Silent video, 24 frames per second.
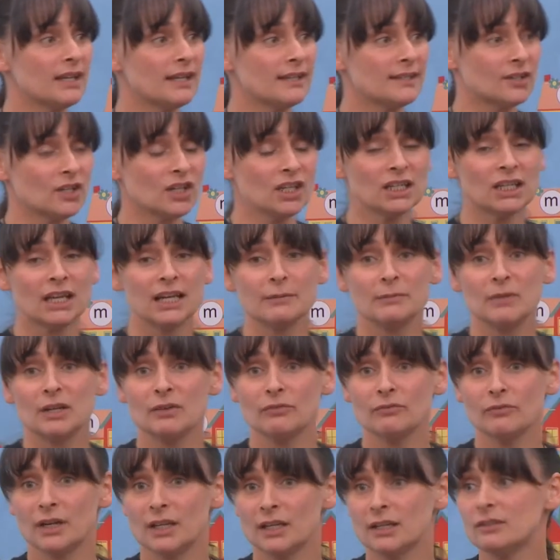Kids are
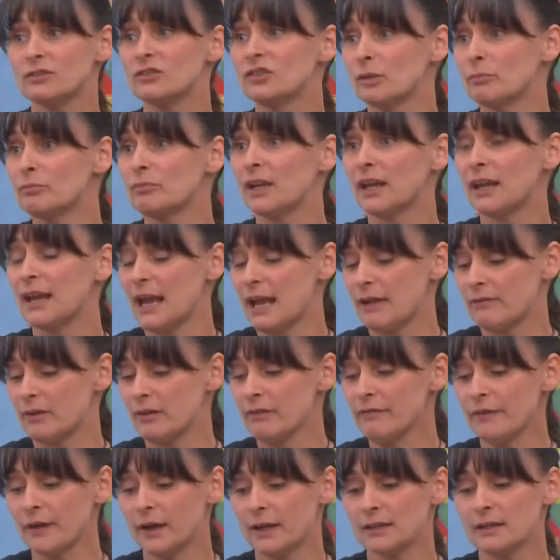climbing, running, jumping,
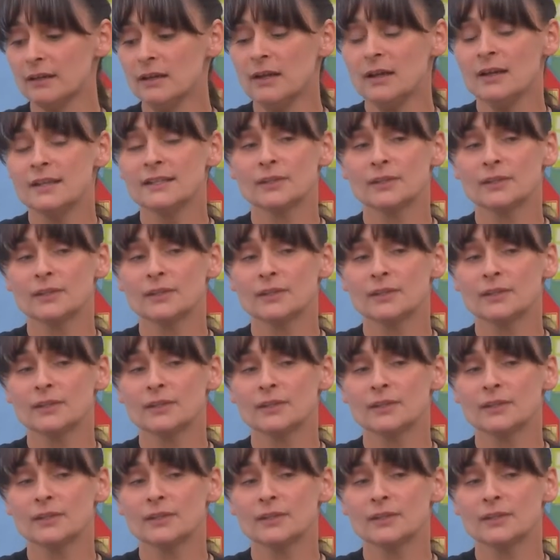having fun.